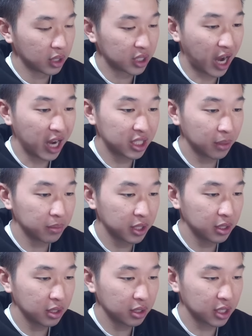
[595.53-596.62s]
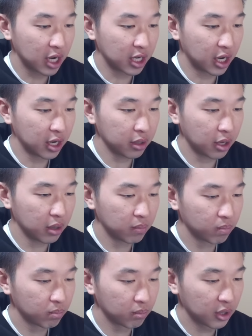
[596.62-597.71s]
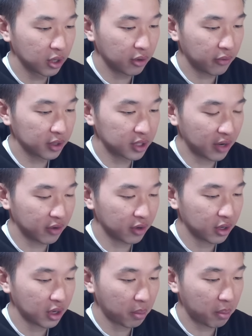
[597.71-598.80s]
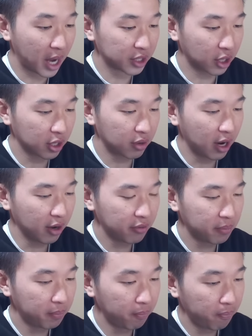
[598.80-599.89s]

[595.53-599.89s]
Ty Simpson to 99, okay. First ever patch autograph.